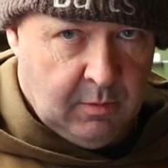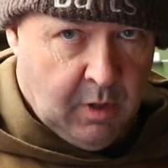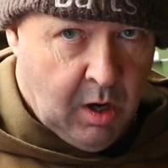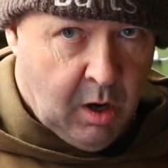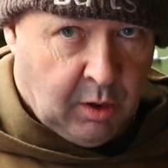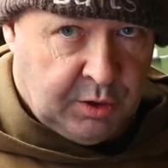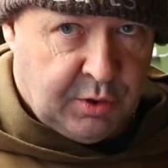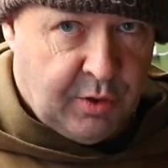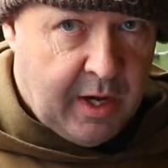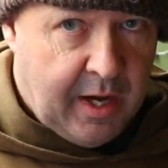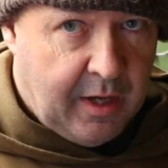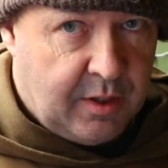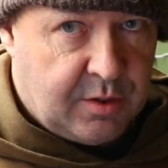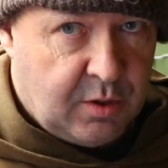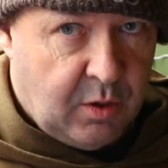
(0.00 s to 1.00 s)
our
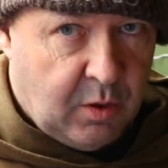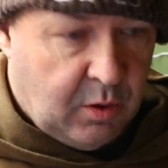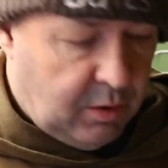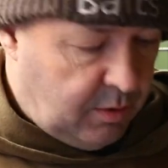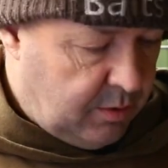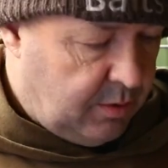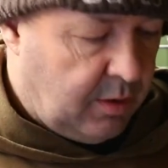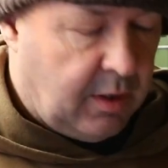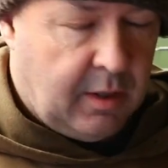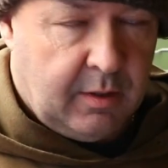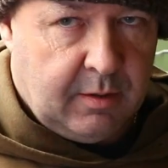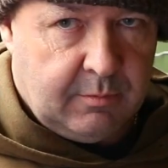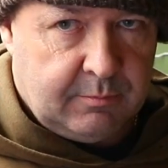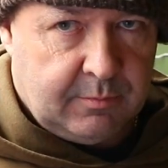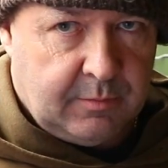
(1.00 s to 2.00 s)
tray. So
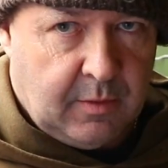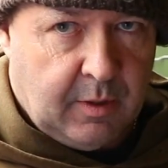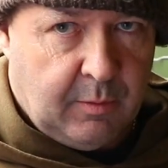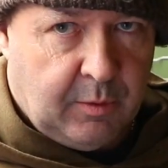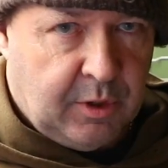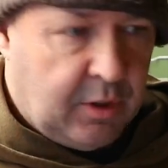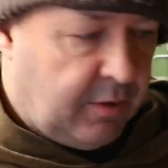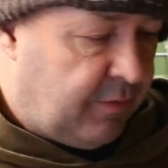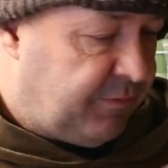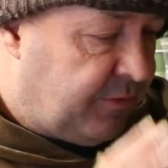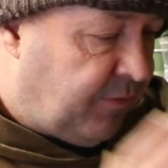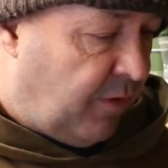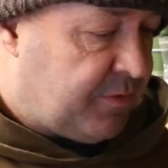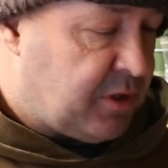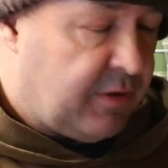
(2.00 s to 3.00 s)
if
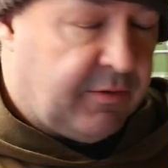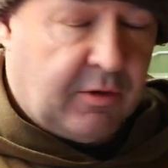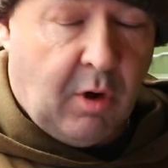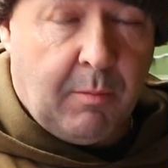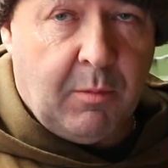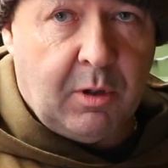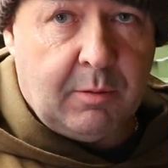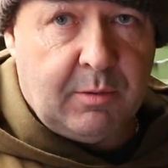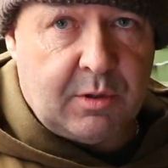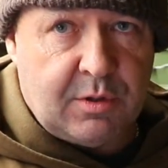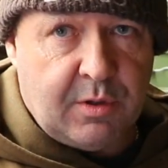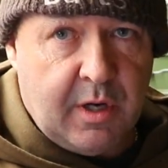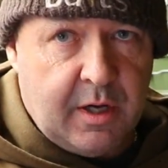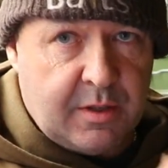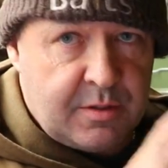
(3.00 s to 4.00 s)
you've got multiple
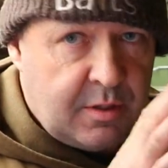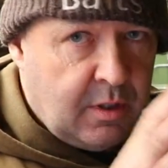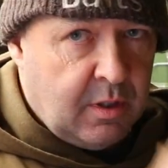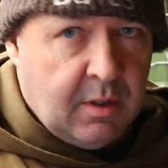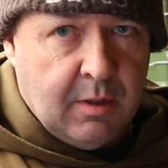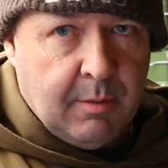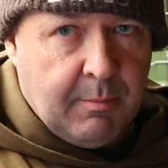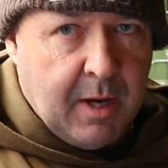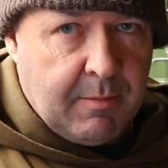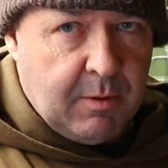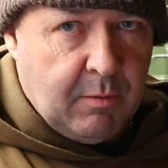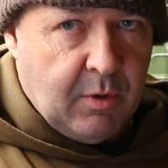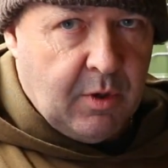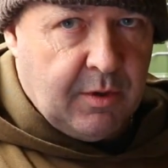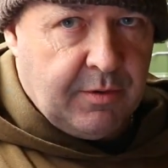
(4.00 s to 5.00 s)
trays, it might be
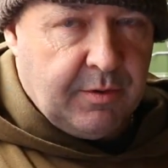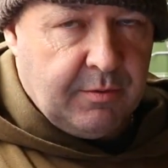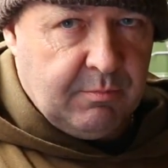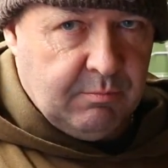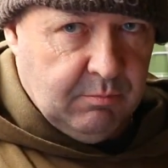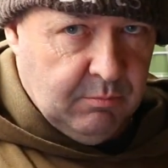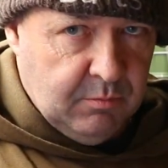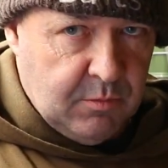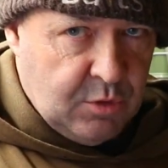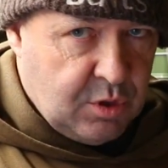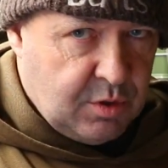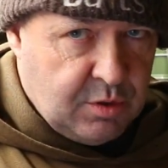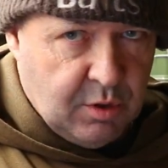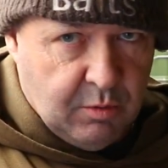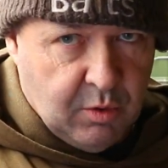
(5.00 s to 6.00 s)
worth
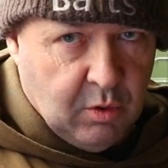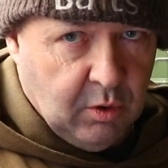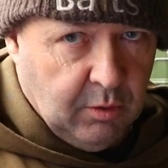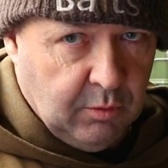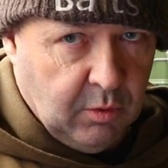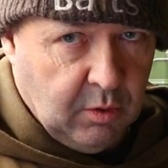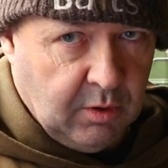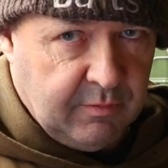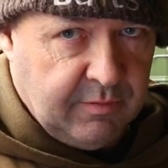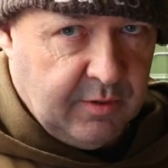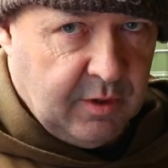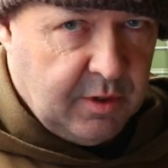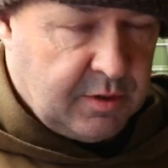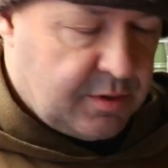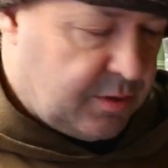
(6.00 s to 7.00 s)
just doing all the rolling
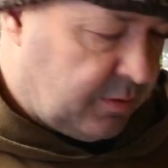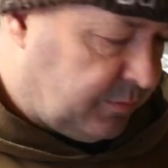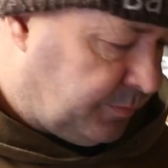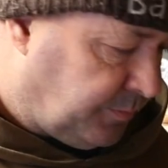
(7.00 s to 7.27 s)
first,